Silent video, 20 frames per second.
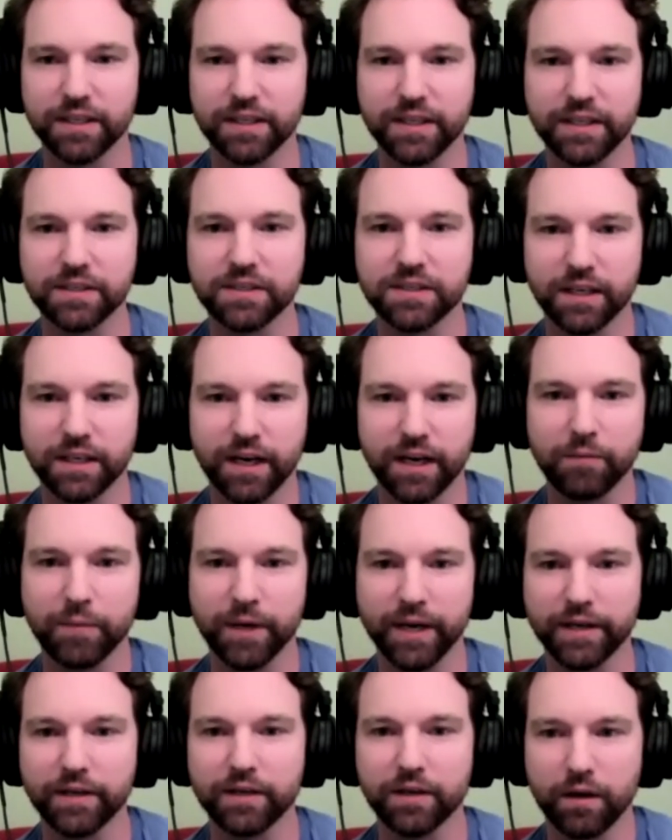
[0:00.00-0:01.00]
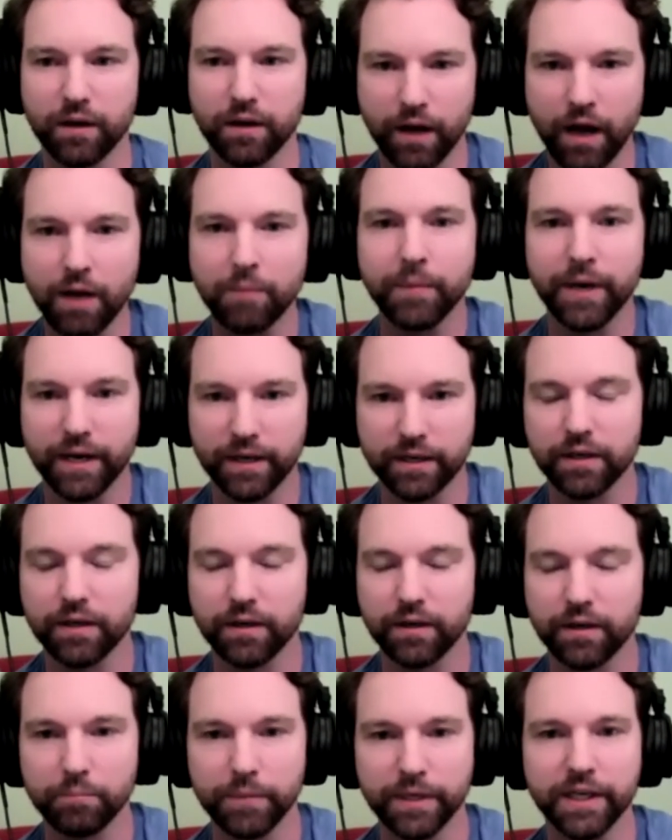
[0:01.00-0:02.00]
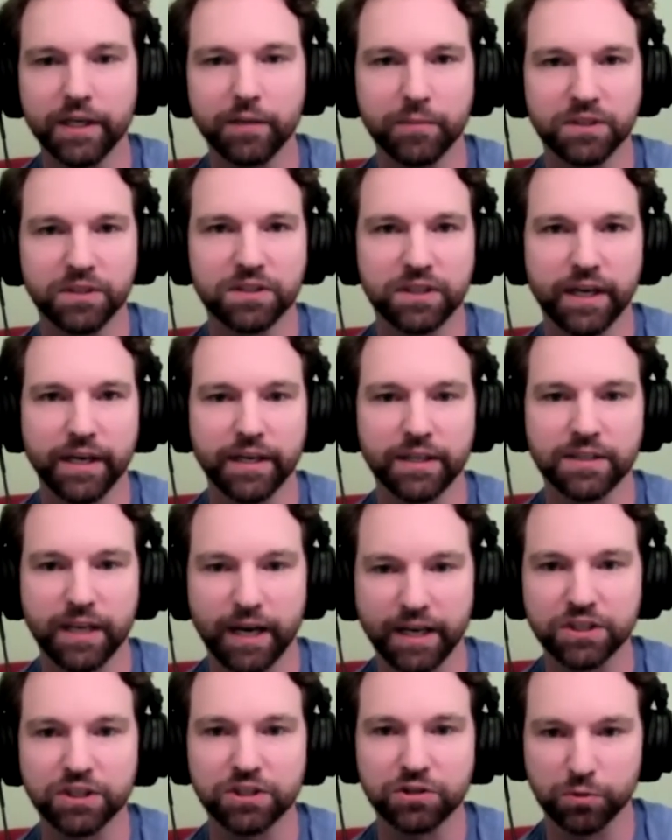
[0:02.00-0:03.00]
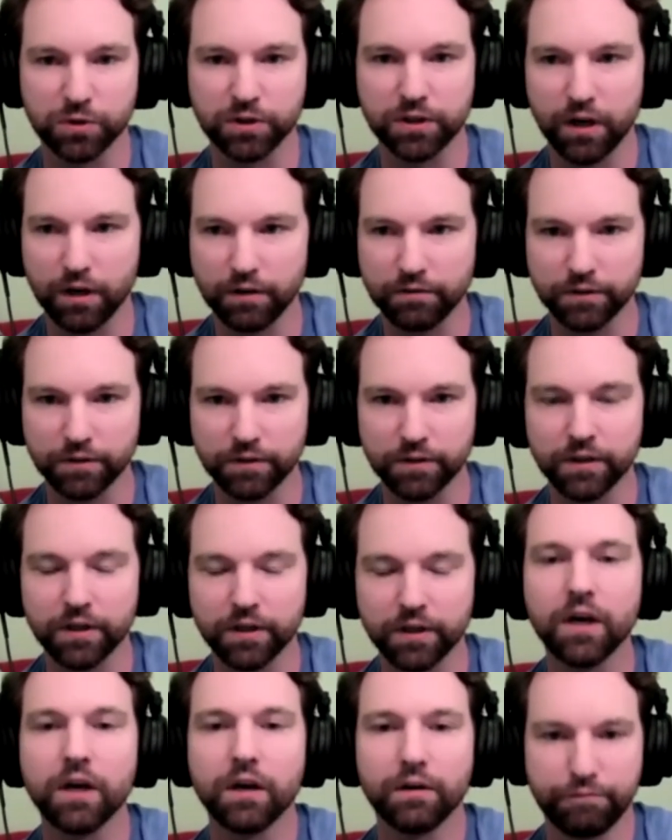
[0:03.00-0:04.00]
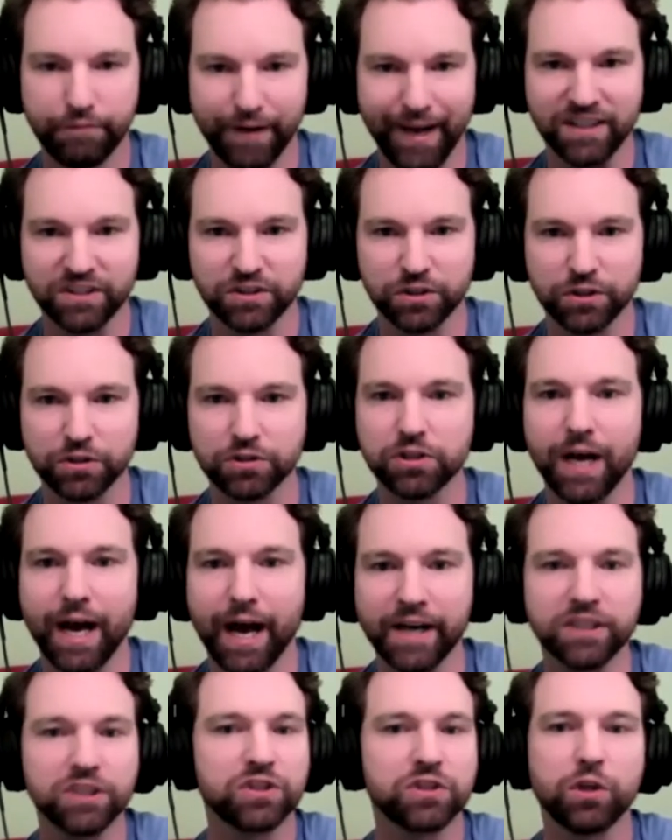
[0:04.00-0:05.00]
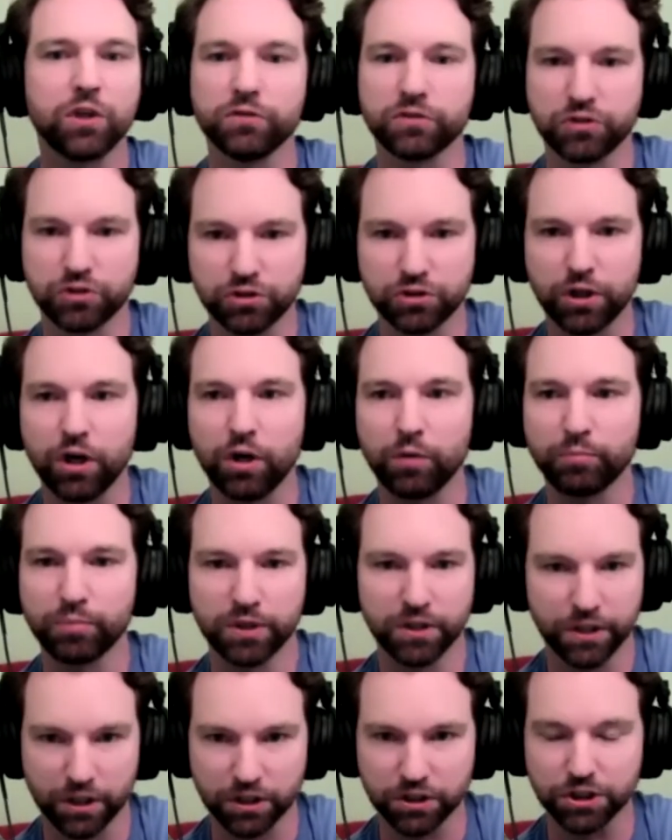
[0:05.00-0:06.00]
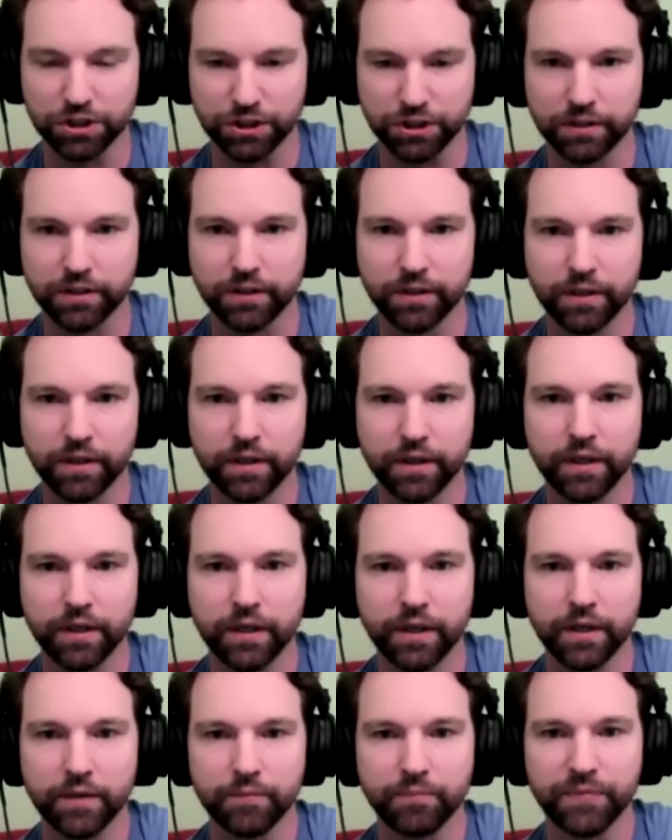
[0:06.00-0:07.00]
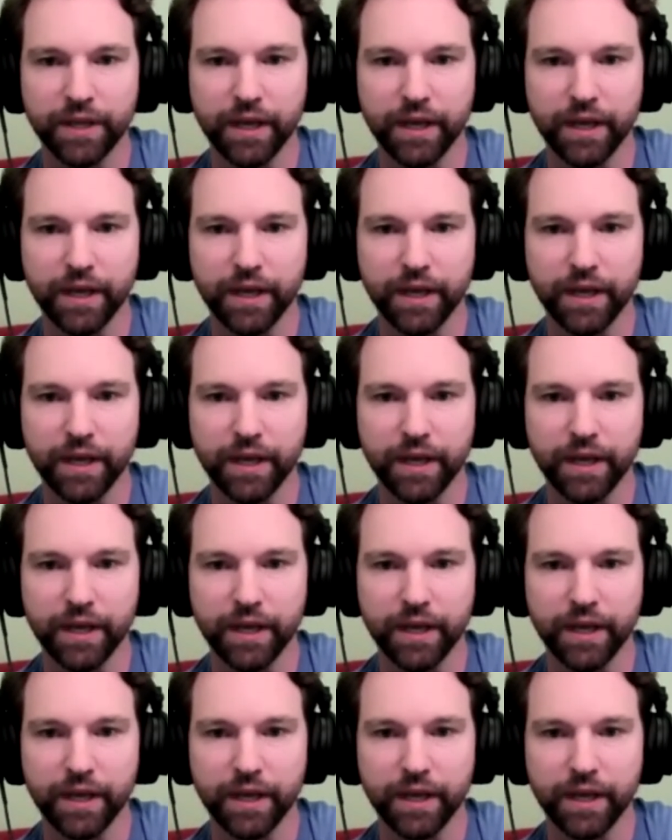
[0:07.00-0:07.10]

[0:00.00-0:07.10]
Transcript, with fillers: and he said, "I make I make uh, many mistakes. I just recover faster. I just don't stall production." Right. Right.